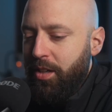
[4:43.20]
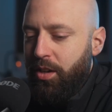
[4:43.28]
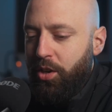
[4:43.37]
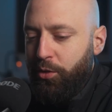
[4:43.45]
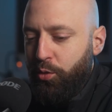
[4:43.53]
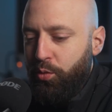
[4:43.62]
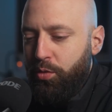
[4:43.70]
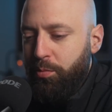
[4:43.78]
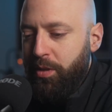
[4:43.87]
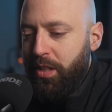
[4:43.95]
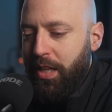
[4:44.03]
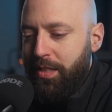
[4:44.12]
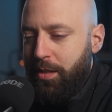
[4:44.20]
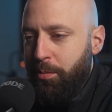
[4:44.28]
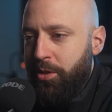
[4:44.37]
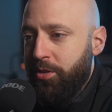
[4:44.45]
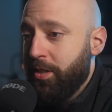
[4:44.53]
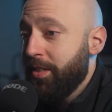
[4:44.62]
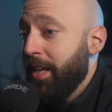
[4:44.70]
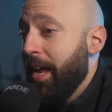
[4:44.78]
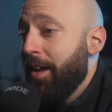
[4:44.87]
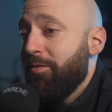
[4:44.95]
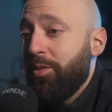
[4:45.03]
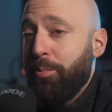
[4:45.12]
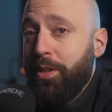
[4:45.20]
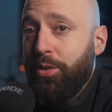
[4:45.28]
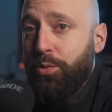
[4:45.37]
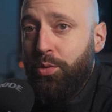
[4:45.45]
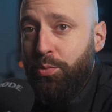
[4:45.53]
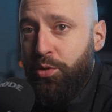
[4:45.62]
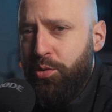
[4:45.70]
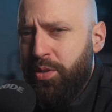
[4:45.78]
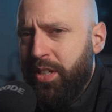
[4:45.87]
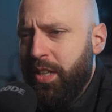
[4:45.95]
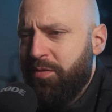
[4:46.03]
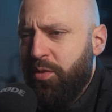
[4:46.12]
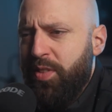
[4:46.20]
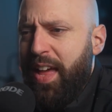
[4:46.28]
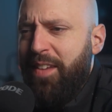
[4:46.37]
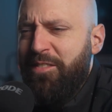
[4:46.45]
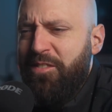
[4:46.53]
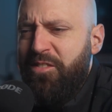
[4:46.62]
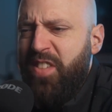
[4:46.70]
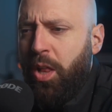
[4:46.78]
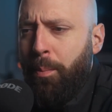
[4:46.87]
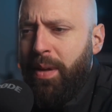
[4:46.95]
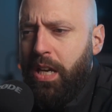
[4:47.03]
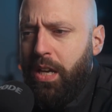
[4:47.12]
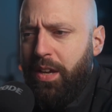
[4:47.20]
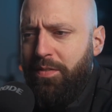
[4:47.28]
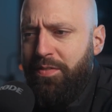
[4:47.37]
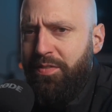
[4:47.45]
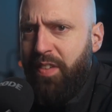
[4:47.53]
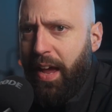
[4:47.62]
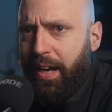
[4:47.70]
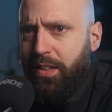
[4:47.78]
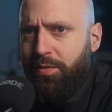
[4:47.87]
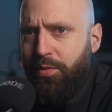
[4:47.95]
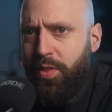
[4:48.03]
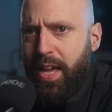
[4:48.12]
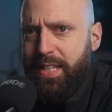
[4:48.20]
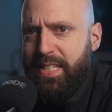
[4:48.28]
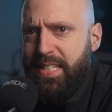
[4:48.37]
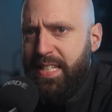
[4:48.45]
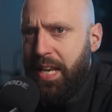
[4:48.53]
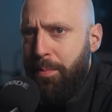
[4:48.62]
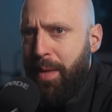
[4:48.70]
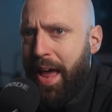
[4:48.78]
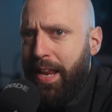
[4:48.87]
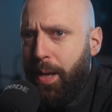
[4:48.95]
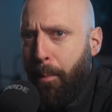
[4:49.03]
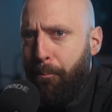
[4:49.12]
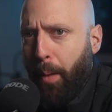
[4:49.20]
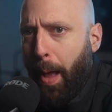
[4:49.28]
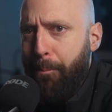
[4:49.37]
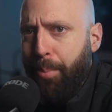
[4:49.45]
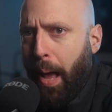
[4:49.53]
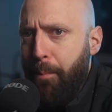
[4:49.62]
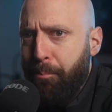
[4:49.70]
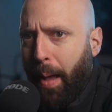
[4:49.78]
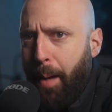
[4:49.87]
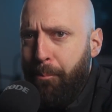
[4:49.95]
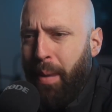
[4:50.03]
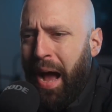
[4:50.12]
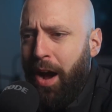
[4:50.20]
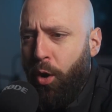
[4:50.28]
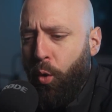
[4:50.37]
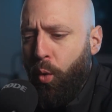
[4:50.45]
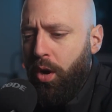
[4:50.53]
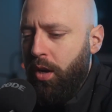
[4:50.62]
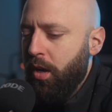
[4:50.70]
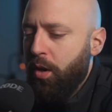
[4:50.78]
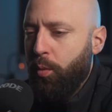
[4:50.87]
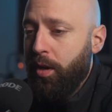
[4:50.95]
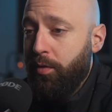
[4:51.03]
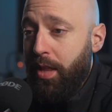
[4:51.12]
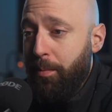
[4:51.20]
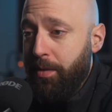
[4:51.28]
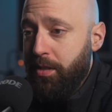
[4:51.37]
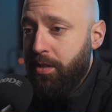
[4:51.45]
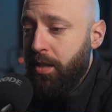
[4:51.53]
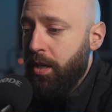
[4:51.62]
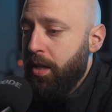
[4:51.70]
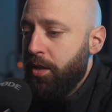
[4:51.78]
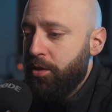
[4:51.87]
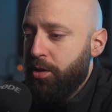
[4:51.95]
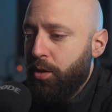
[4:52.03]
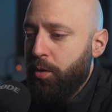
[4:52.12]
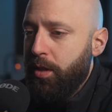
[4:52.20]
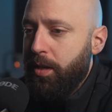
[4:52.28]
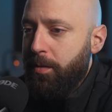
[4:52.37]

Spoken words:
on YouTube in the last couple of years because every big YouTuber is using it for that filmic effect, for that cinematic pow, whatever that means. So,